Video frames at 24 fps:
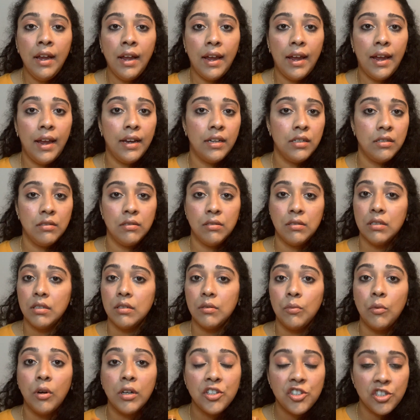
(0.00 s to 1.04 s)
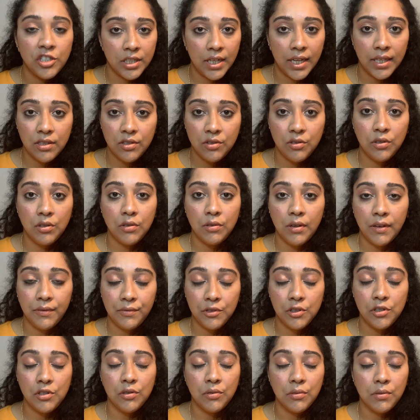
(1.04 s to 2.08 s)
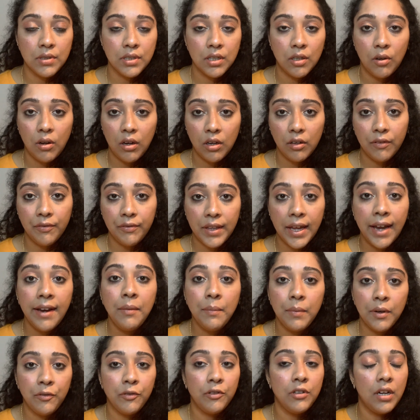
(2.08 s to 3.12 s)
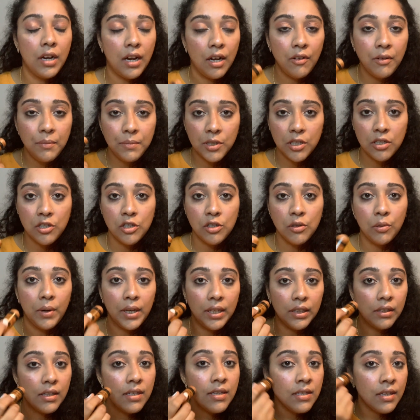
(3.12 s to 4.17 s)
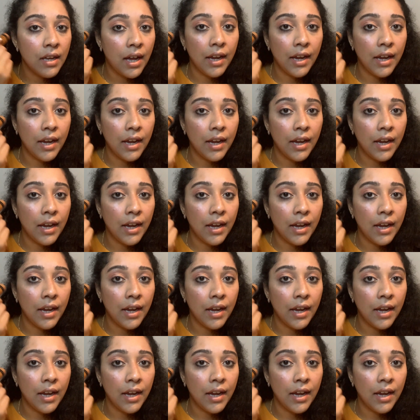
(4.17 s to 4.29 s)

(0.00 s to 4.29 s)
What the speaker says: and what shades do you have to choose and all of that. But for now, I'm just showing this.